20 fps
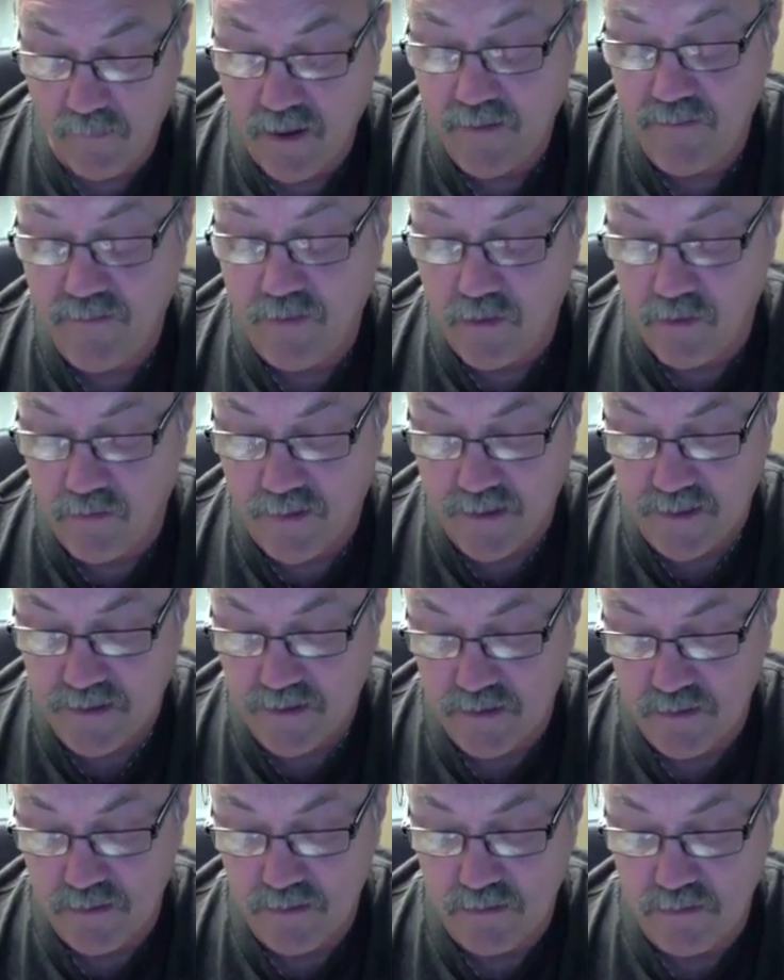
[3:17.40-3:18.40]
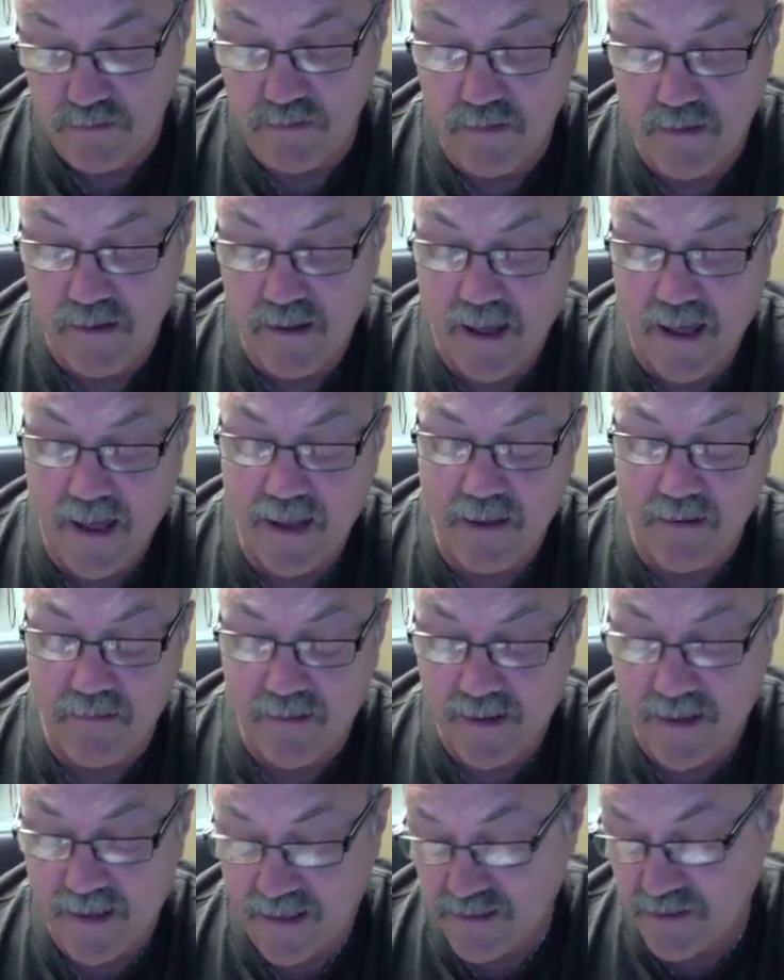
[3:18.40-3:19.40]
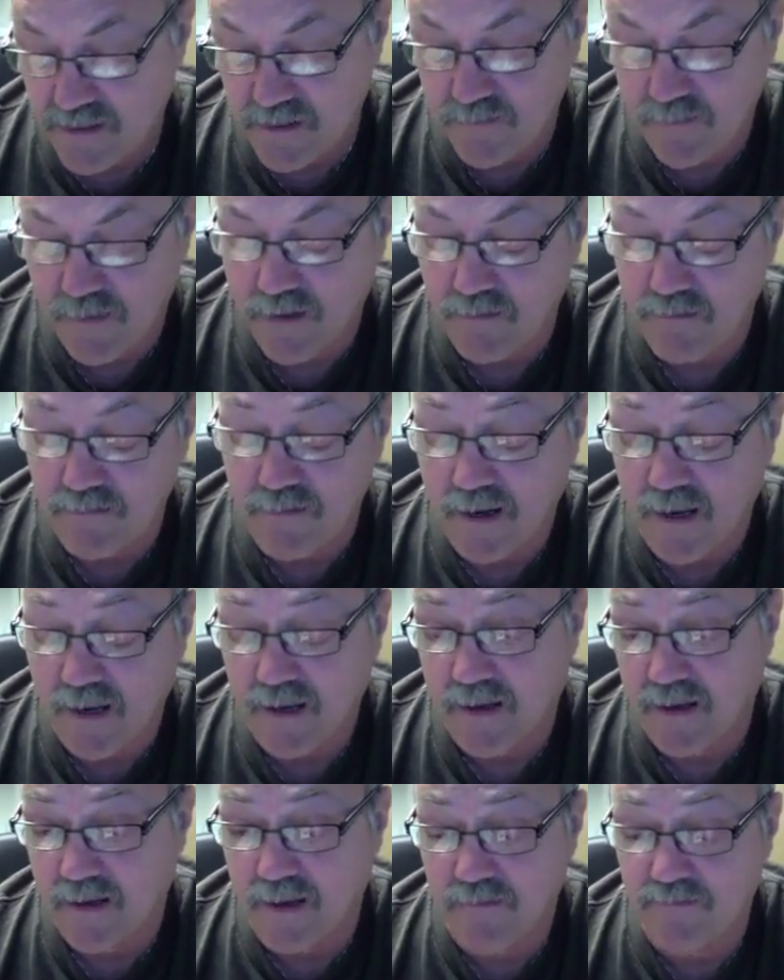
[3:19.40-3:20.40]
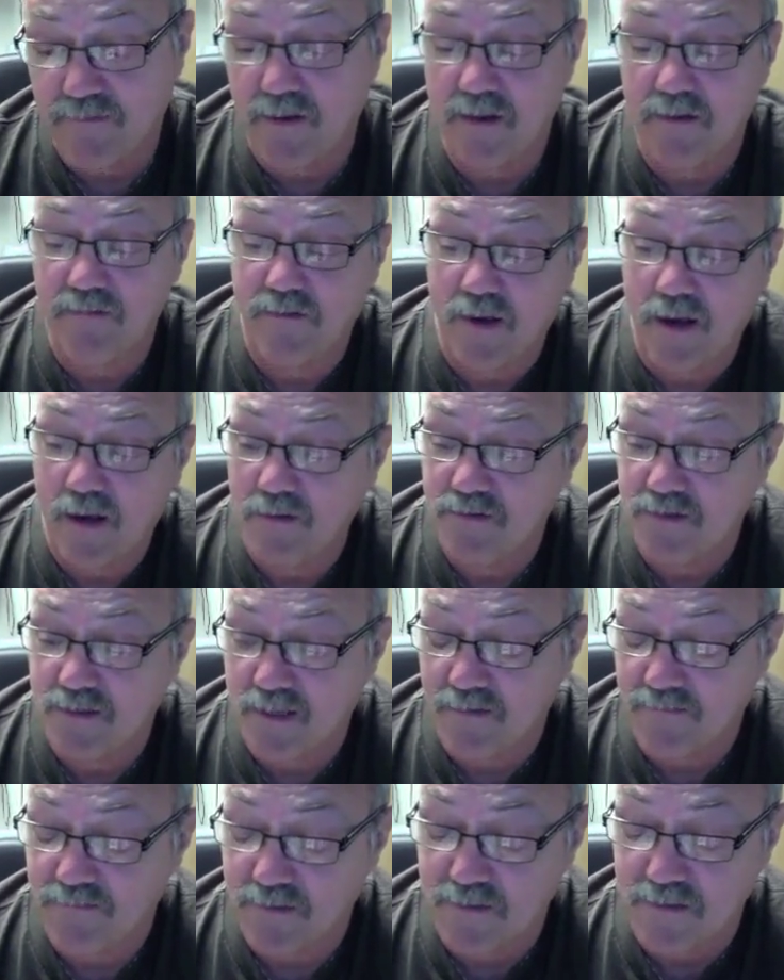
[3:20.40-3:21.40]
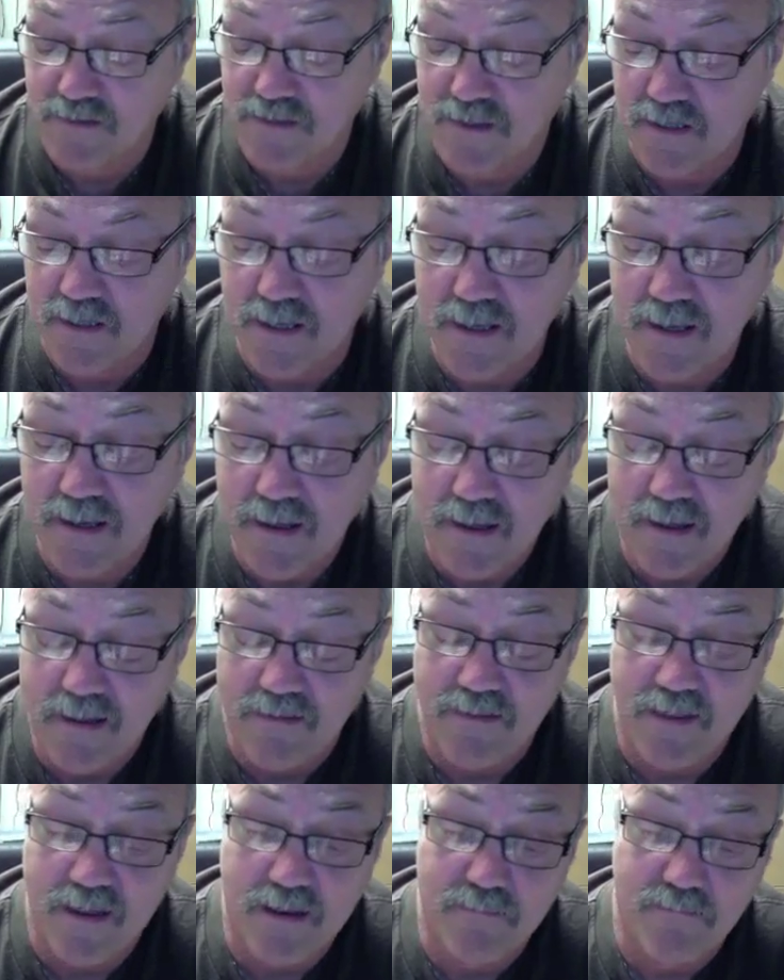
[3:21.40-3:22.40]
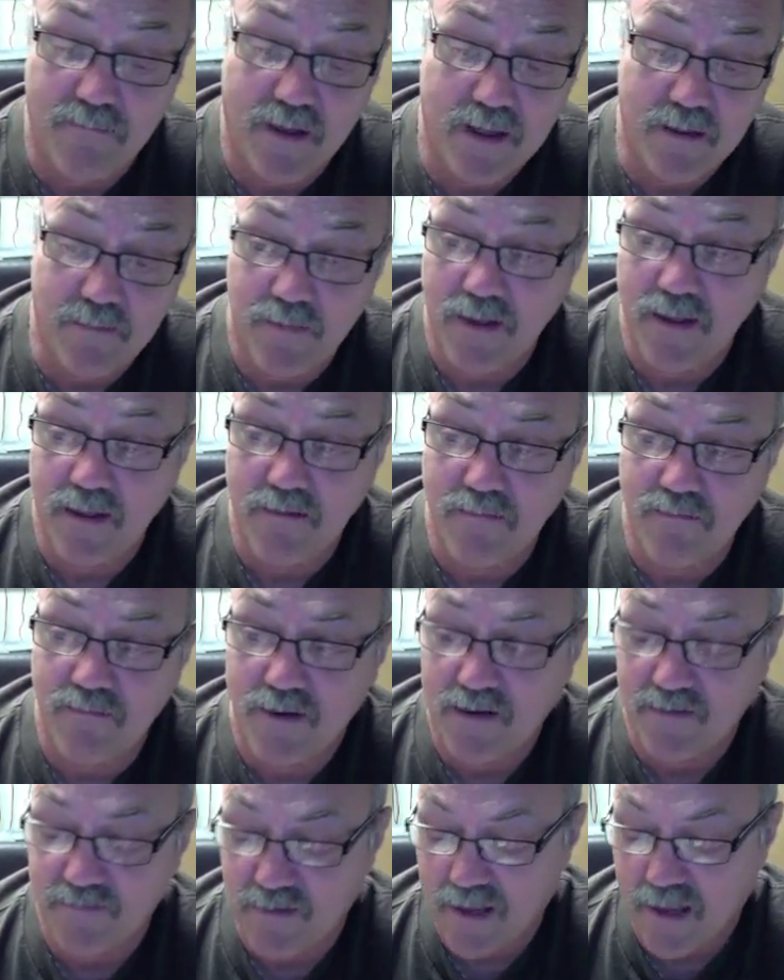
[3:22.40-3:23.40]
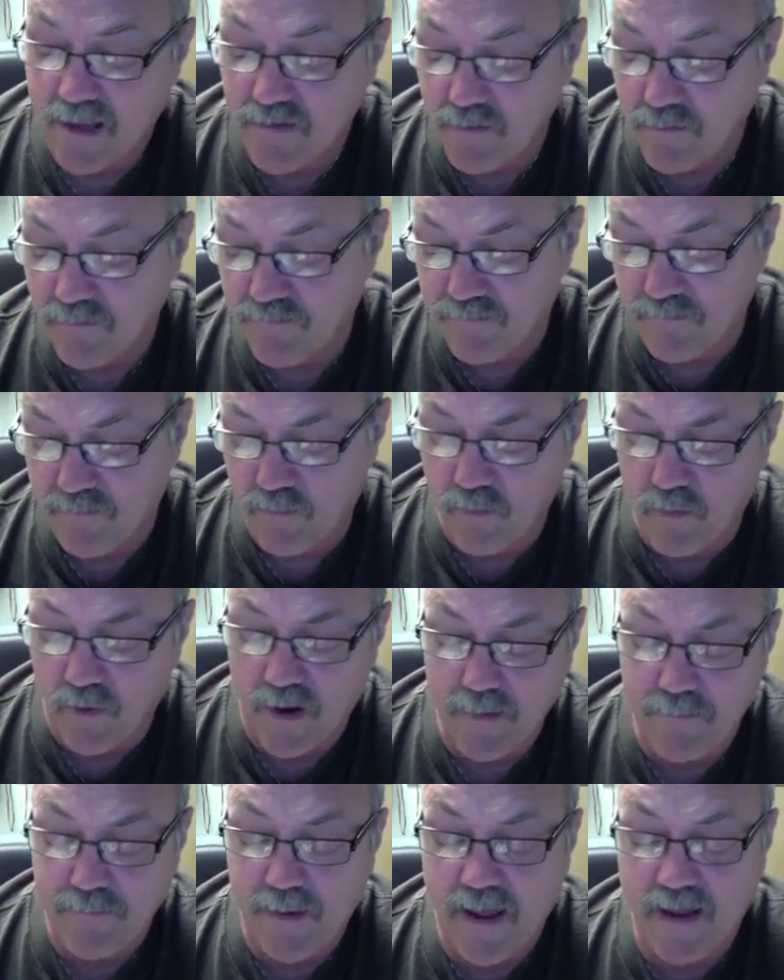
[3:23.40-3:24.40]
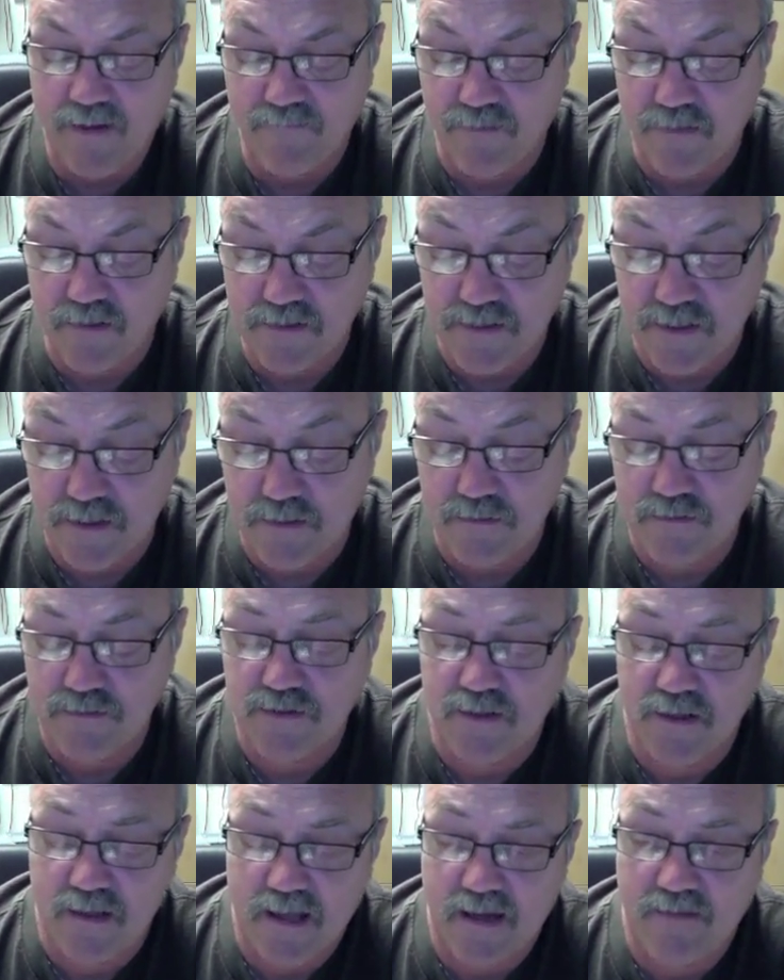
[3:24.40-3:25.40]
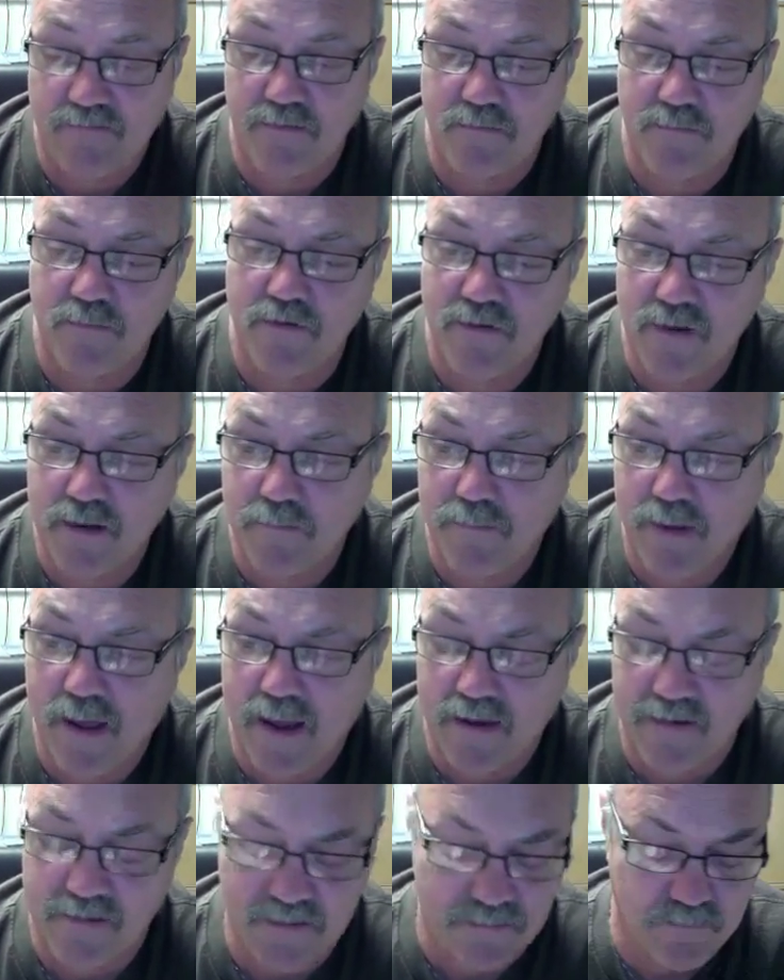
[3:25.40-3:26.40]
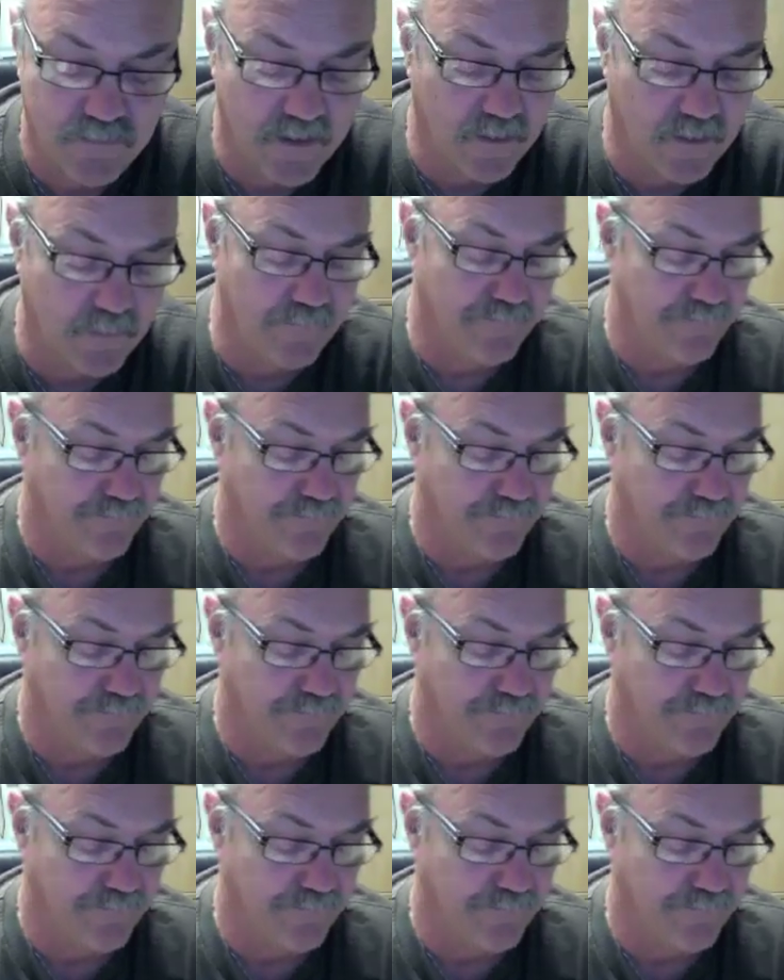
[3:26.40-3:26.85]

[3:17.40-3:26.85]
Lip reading: If you're into AIS as well and lucky enough to live close enough to the sea, then maybe one of the other wideband verticals that cover marine band as well.